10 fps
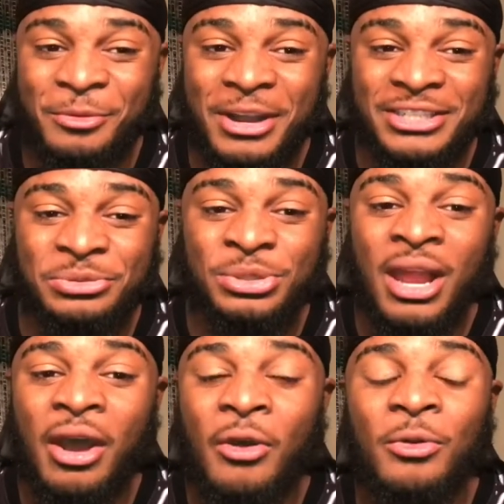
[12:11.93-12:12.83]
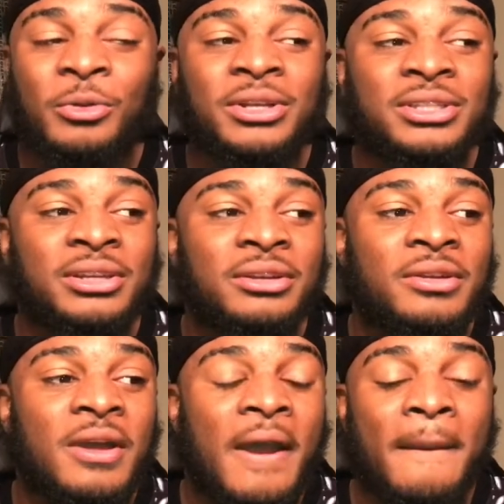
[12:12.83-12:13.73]
Why? She was like, oh, because
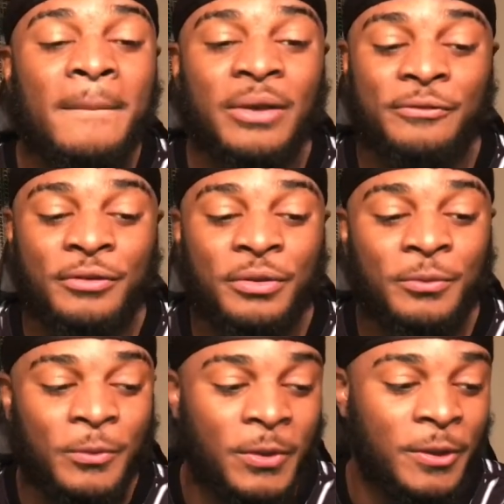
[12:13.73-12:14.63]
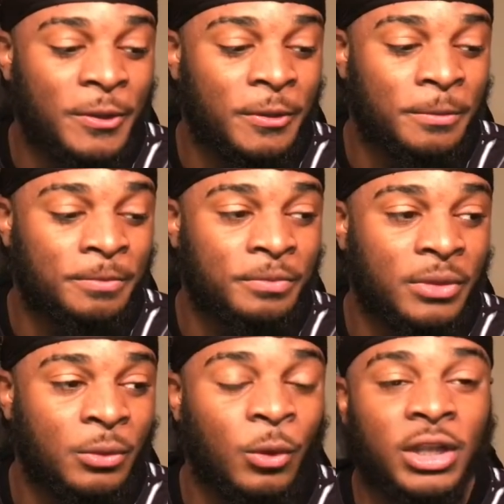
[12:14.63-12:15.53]
my friend
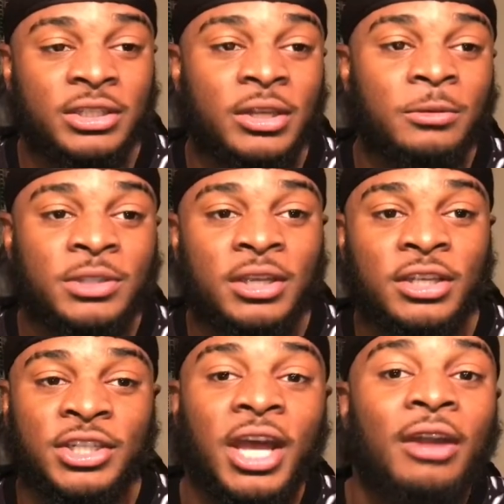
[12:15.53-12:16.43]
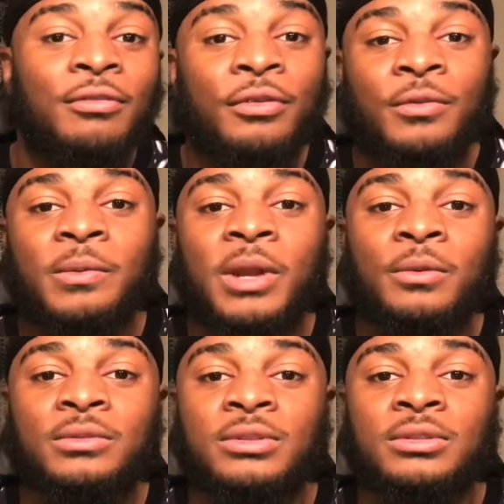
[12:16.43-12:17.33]
work at this hotel and she got a free room and I
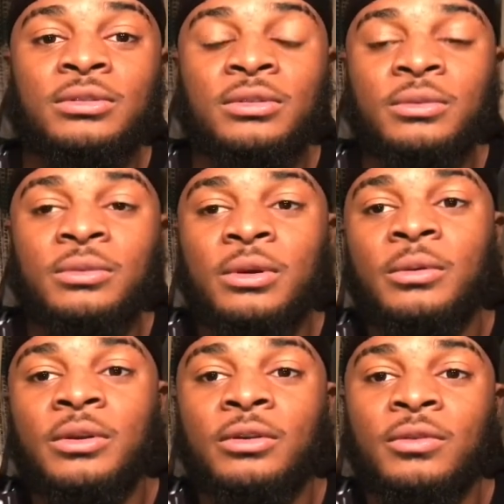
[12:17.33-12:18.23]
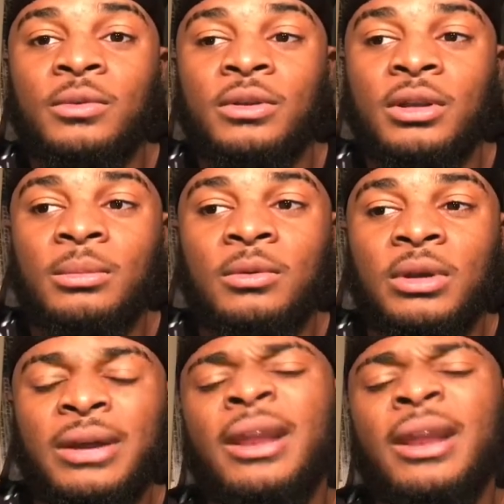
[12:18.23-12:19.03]
want to know if you want to come with her.